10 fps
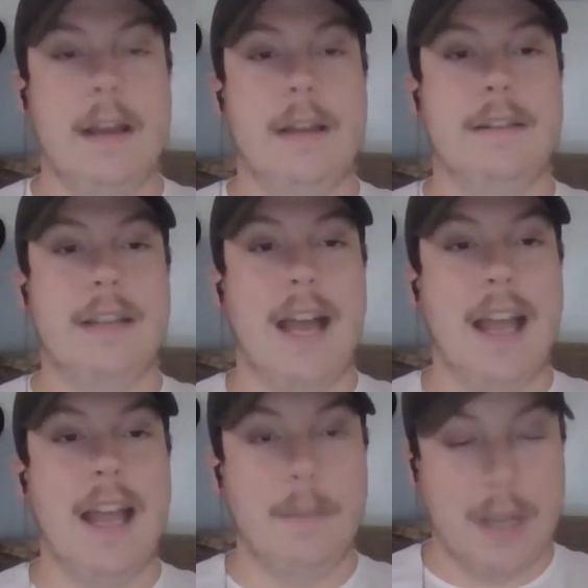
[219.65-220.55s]

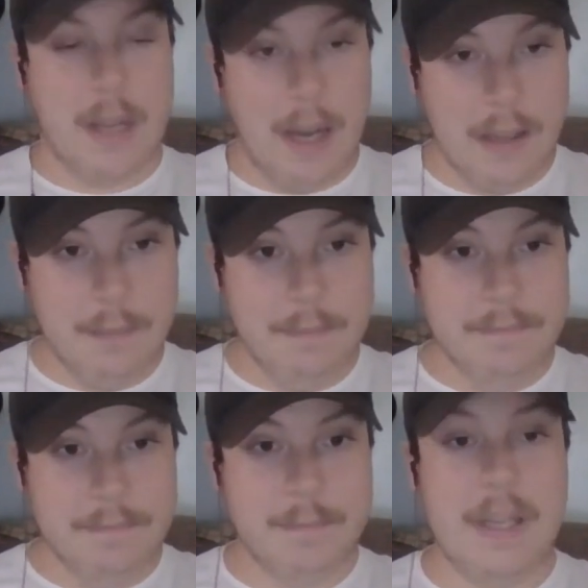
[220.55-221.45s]
Zion McCollum,
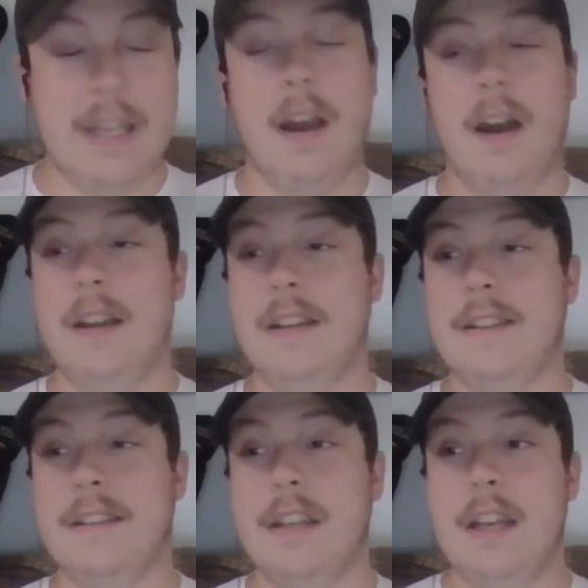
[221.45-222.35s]
because